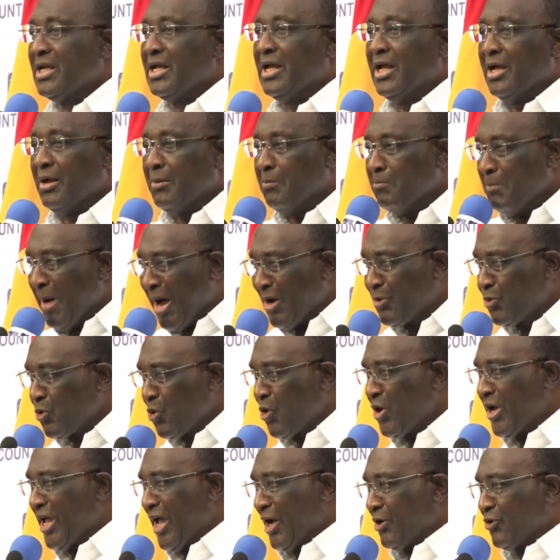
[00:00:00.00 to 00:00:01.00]

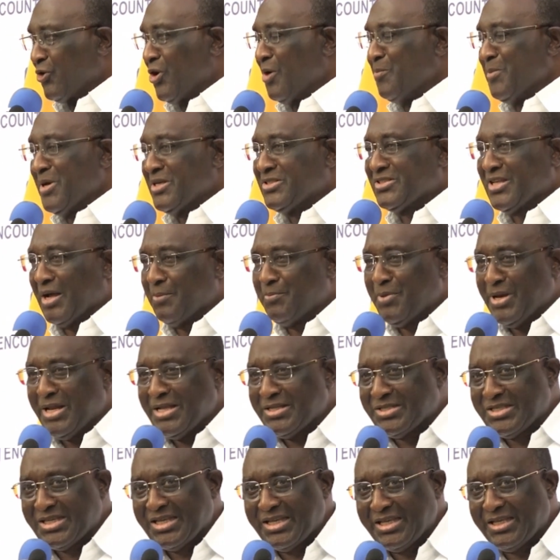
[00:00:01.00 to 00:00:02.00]
Macroeconomic
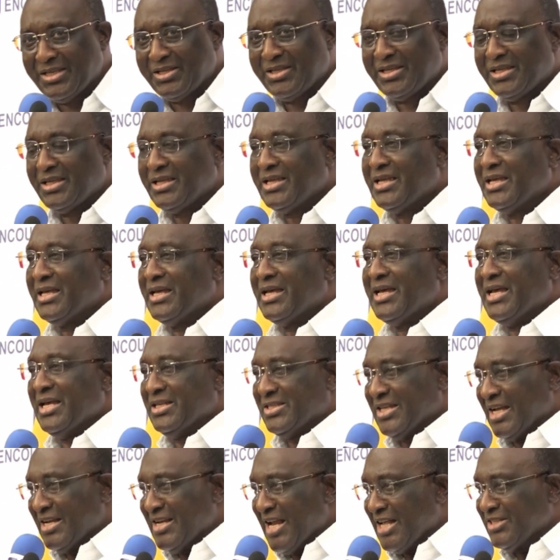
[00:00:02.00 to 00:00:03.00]
stability is
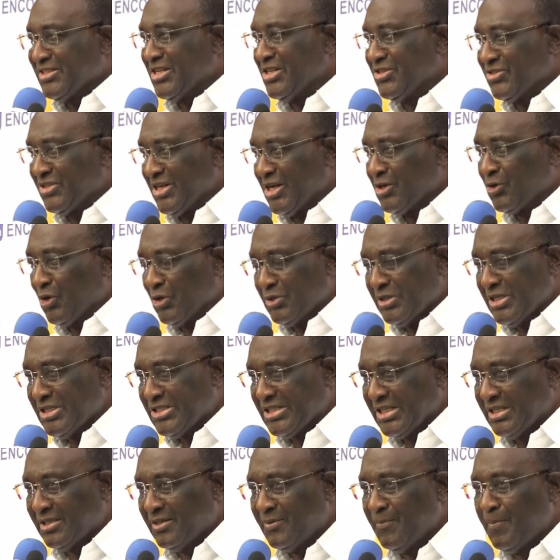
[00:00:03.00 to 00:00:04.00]
a necessary condition,
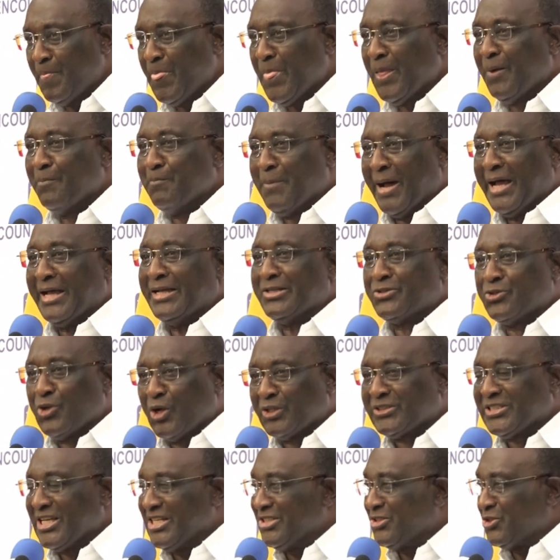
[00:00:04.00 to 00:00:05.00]
but it's not
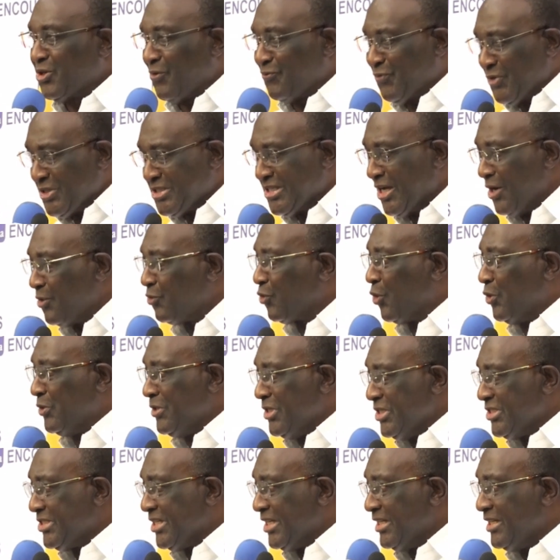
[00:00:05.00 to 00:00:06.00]
a sufficient
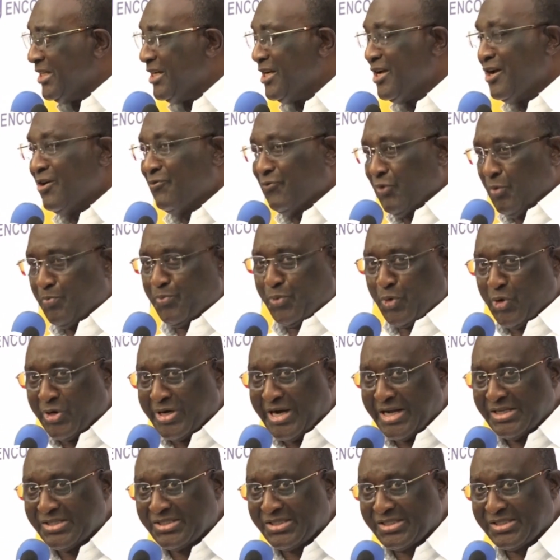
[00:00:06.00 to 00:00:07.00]
condition for
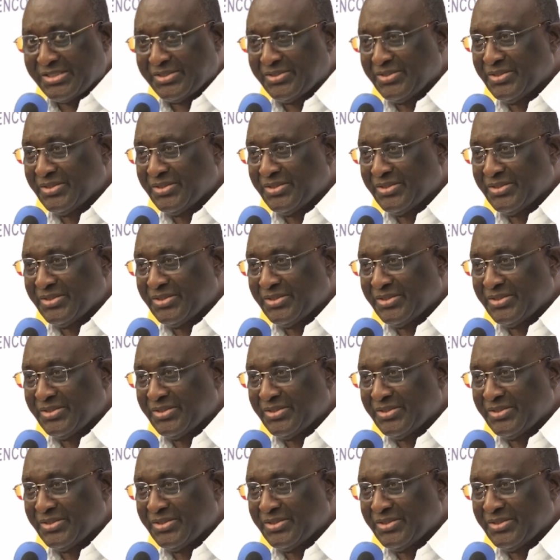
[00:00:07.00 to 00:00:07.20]
progress.